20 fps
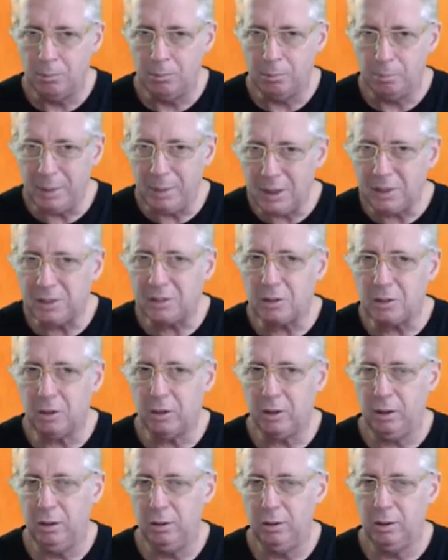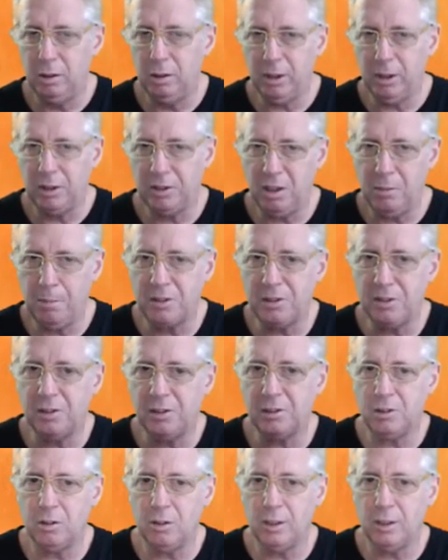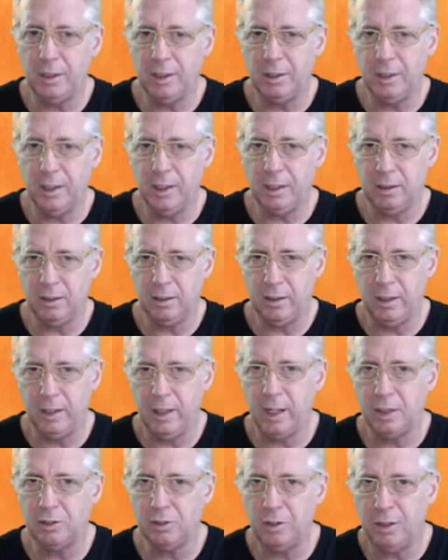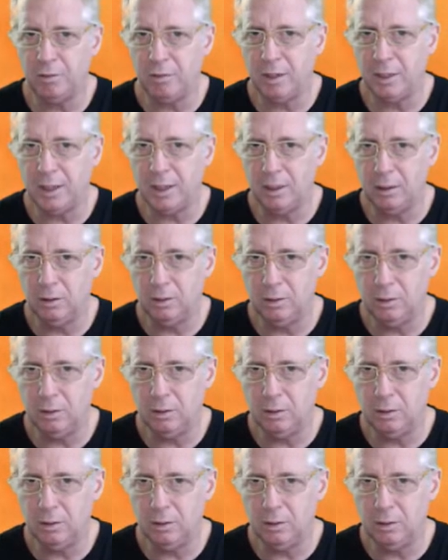a bit stronger, about 10% stronger than they are actually right now.